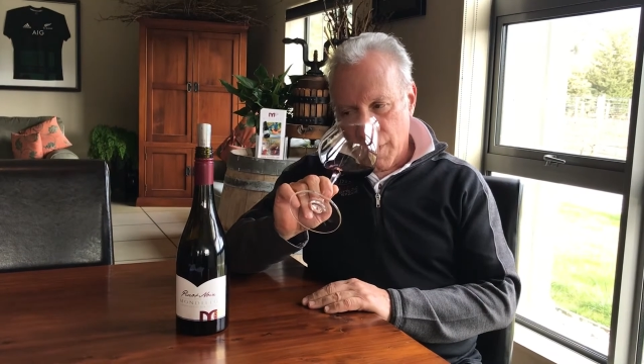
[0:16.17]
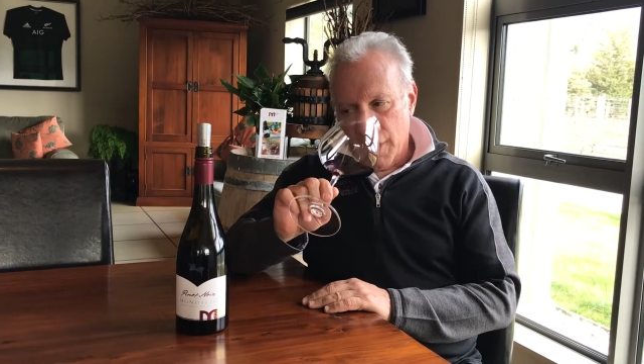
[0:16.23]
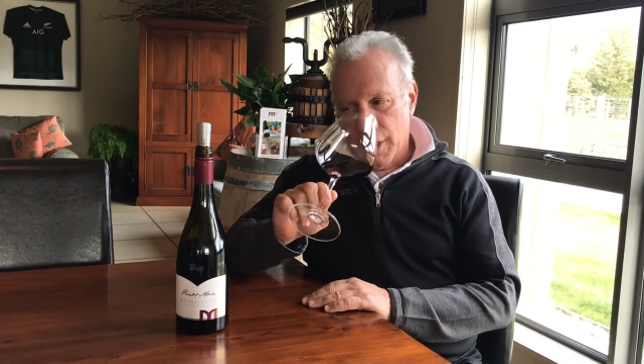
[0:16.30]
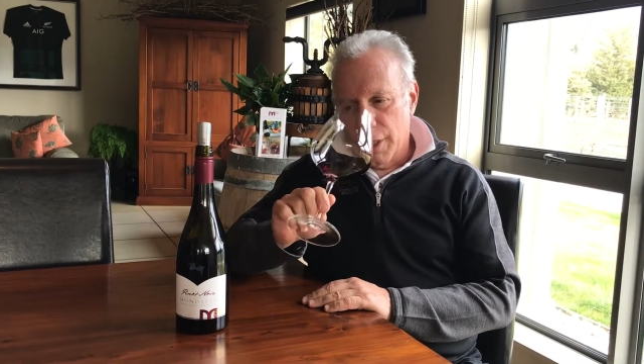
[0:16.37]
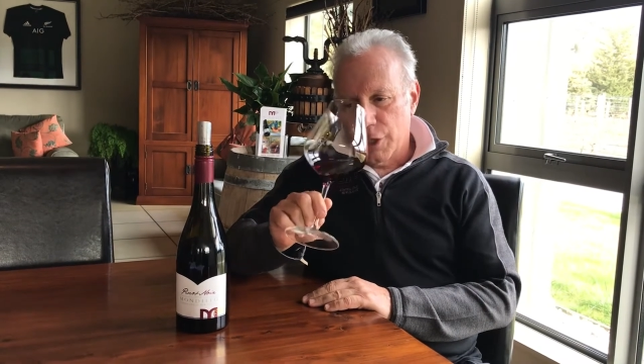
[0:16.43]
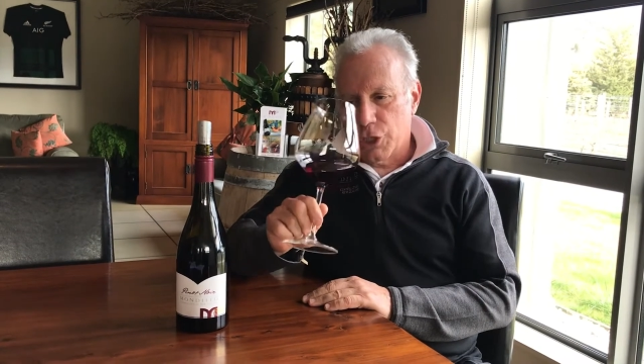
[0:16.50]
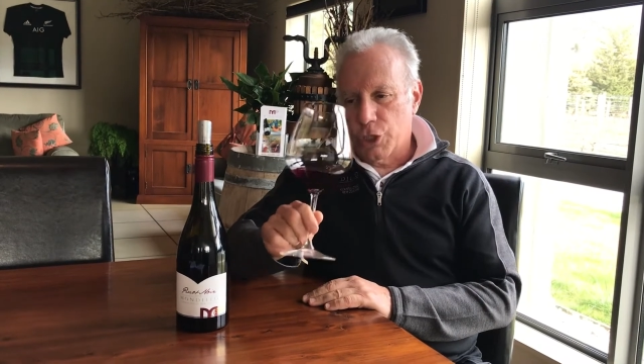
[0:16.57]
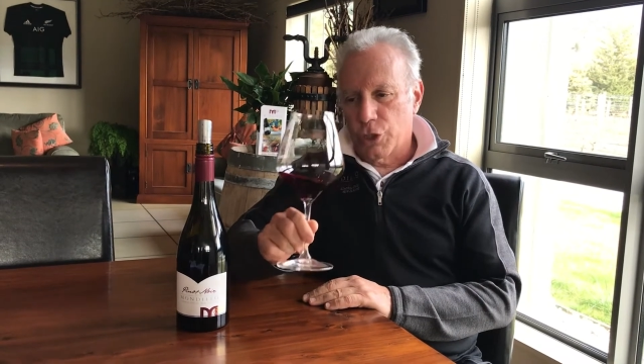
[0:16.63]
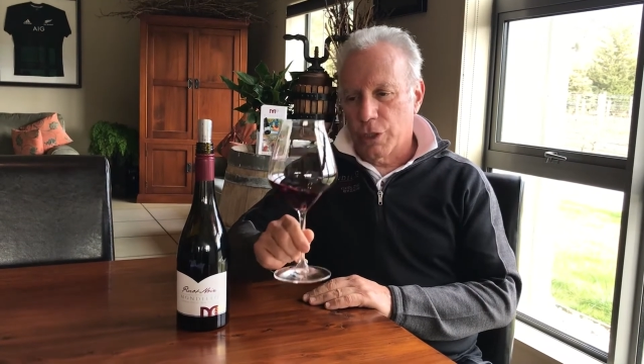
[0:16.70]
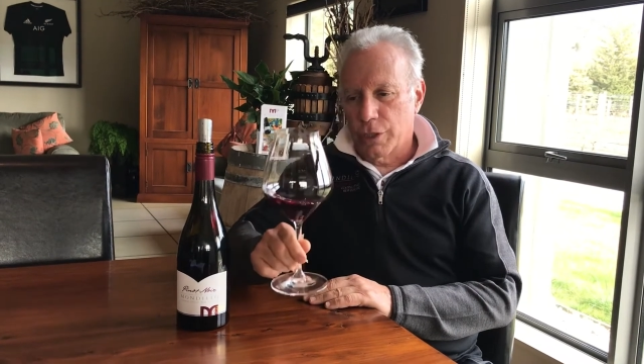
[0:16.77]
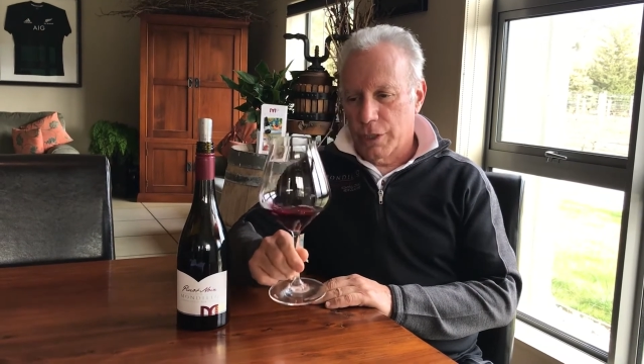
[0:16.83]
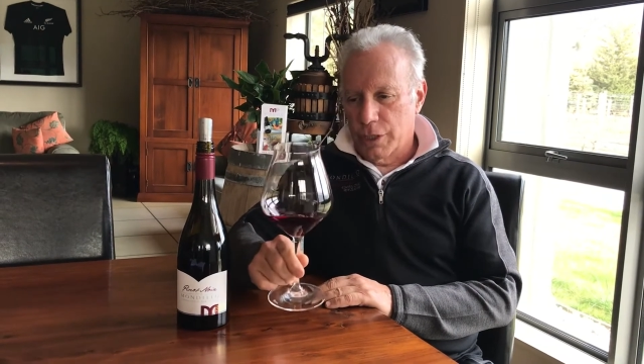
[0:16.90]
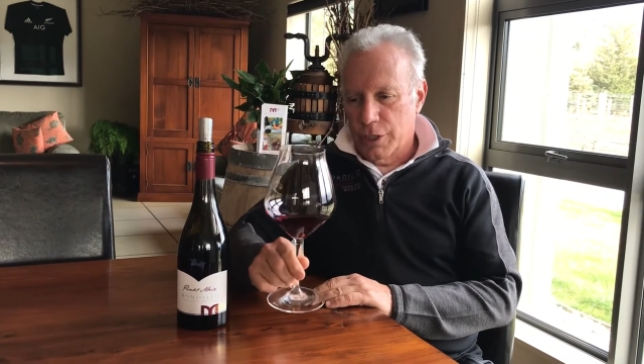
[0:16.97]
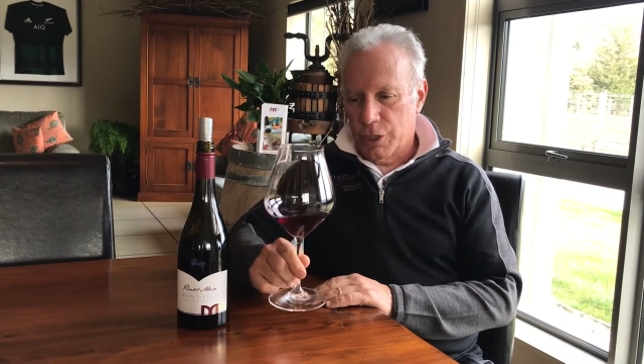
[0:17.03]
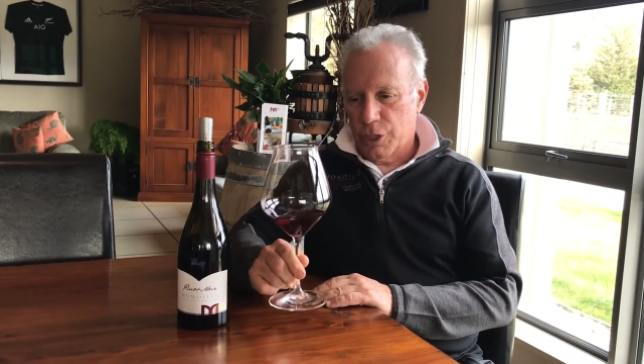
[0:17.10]
it
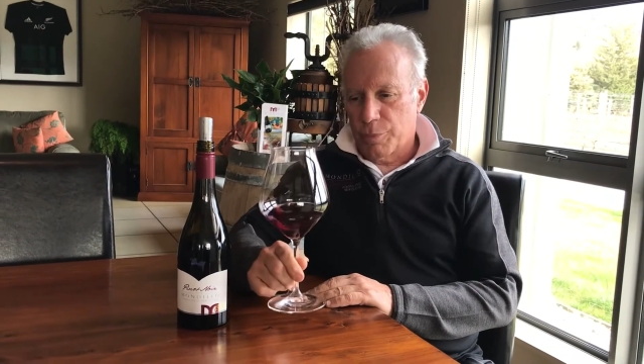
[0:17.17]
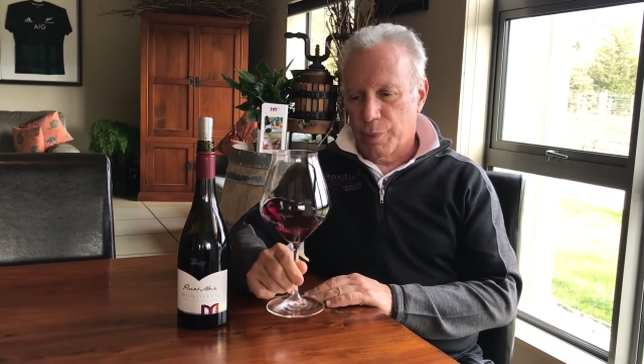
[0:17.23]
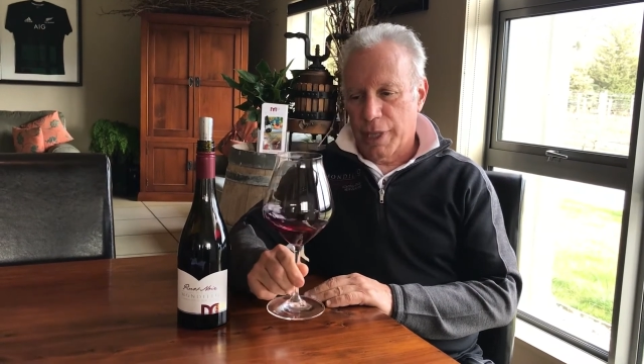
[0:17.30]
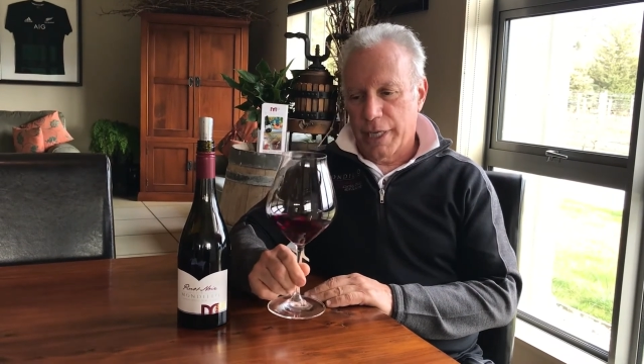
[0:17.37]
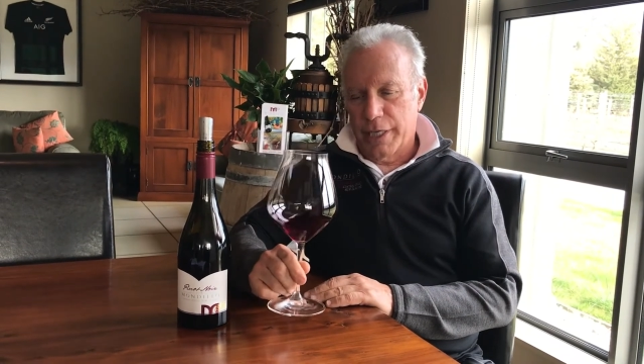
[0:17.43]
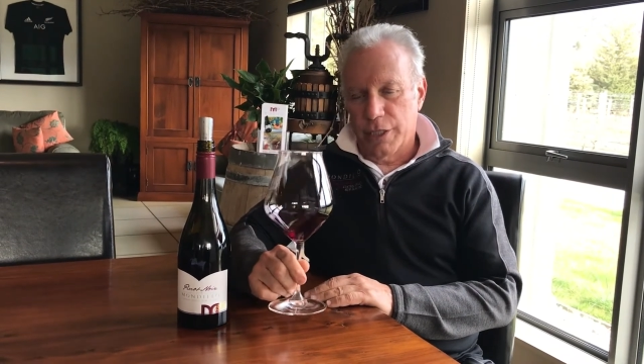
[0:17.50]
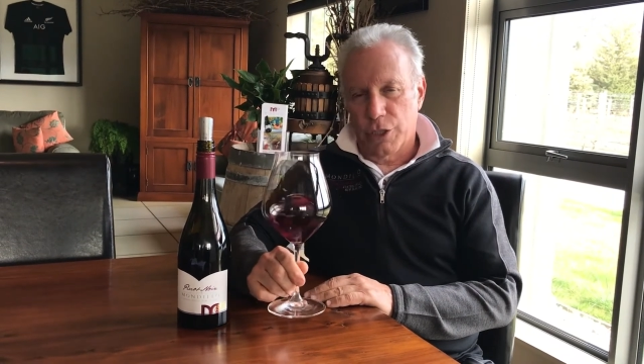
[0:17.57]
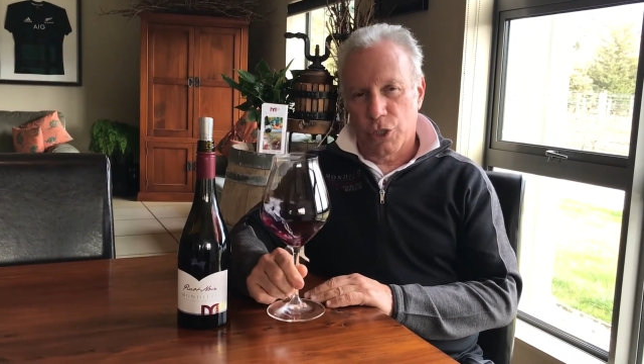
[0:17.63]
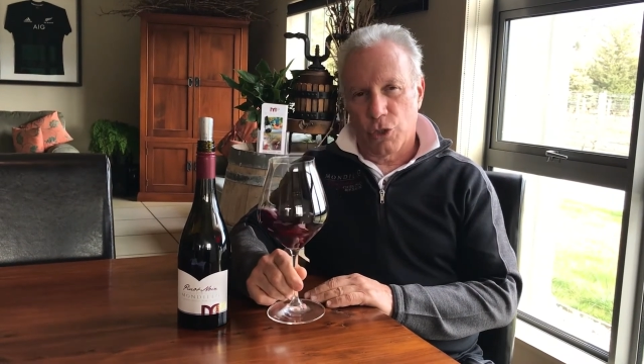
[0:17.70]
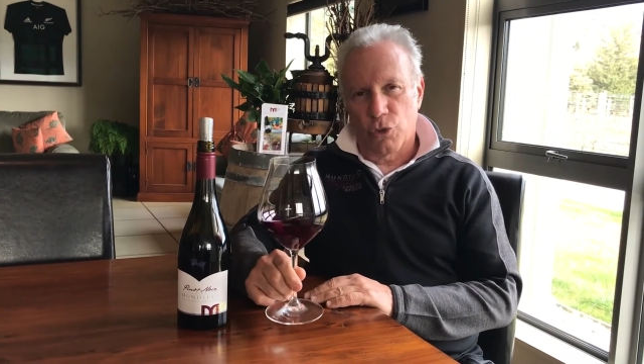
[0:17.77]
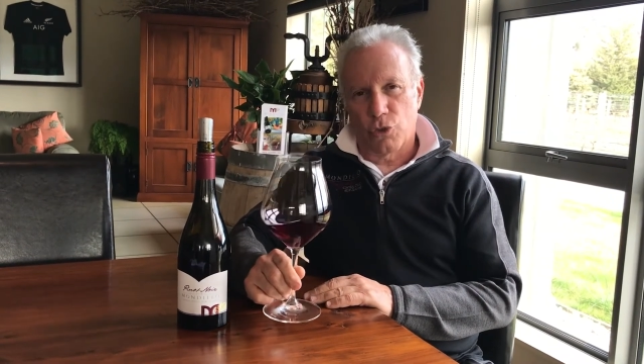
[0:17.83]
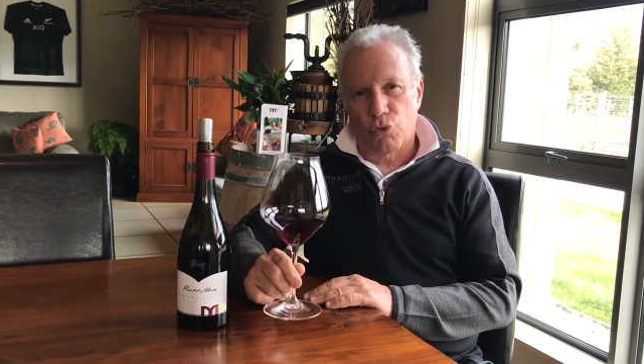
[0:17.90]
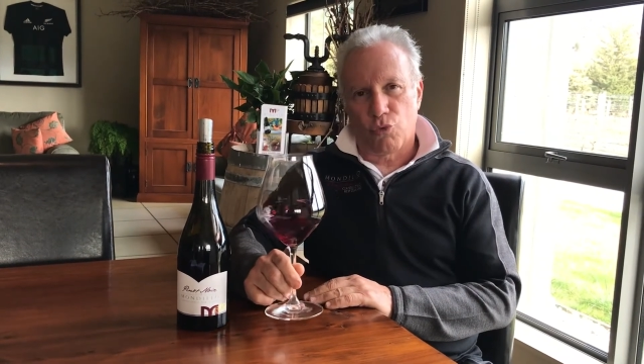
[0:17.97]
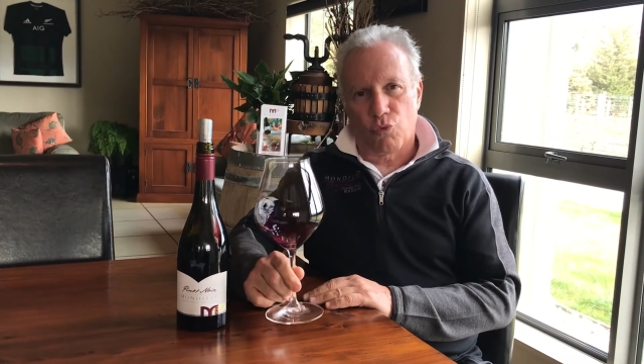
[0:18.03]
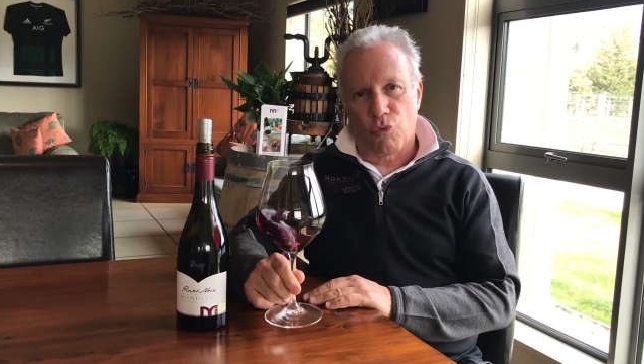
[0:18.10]
certainly displays
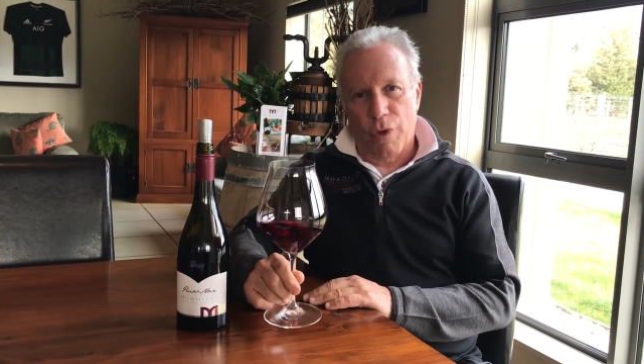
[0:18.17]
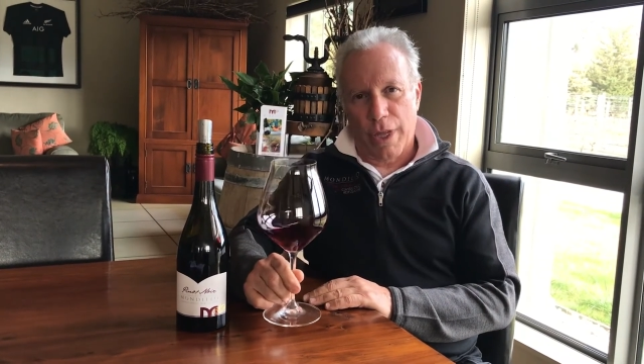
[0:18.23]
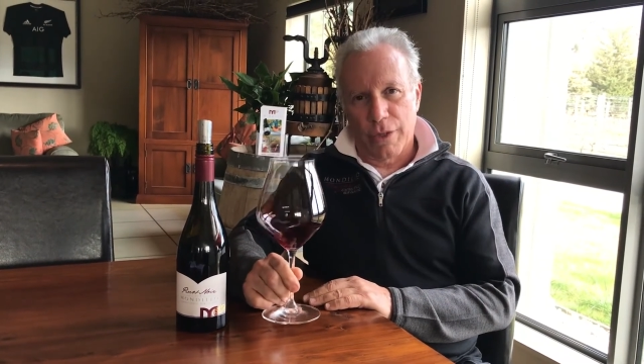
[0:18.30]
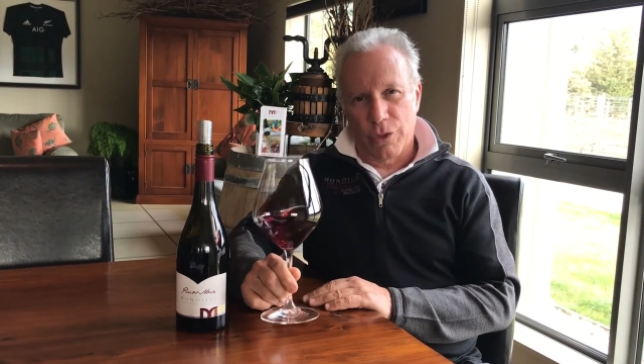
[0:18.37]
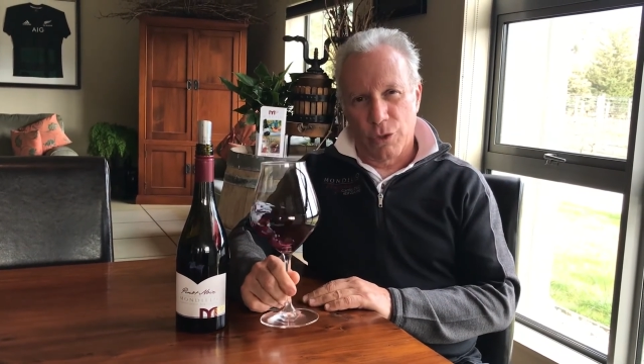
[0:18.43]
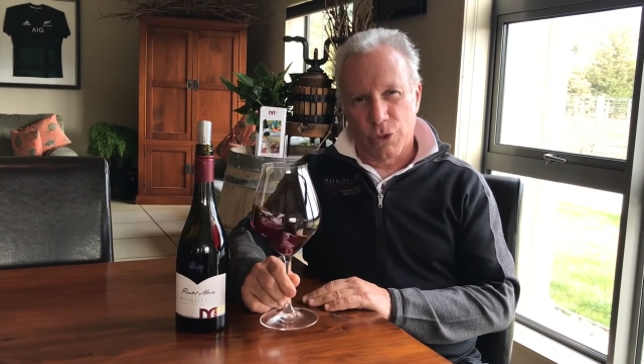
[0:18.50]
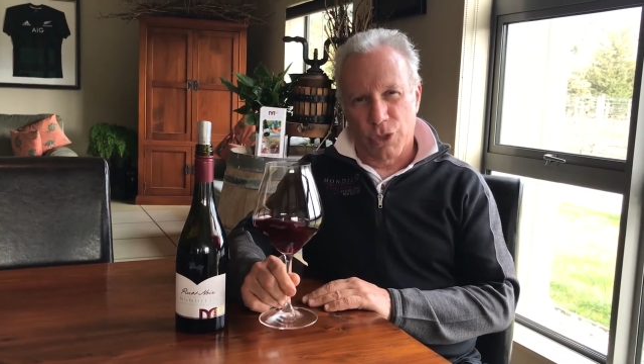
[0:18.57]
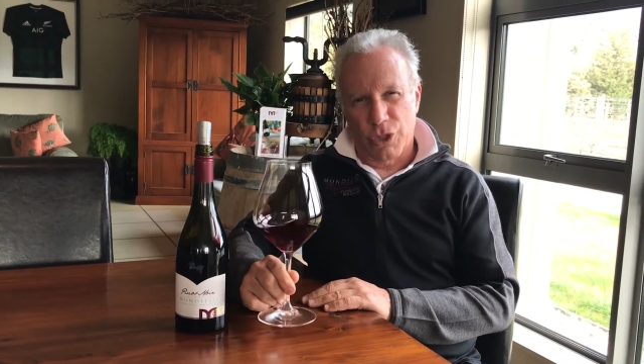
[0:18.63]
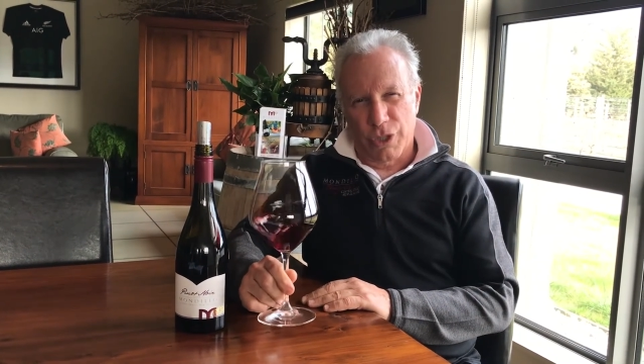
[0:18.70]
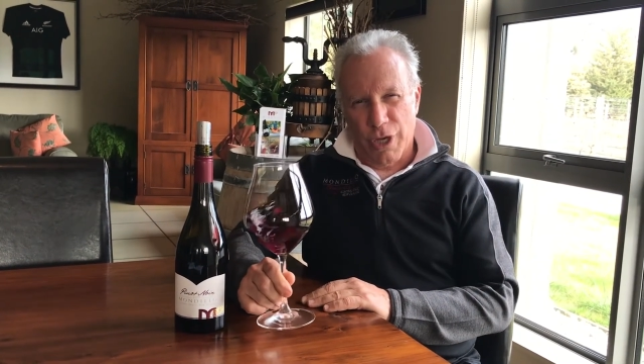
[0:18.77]
those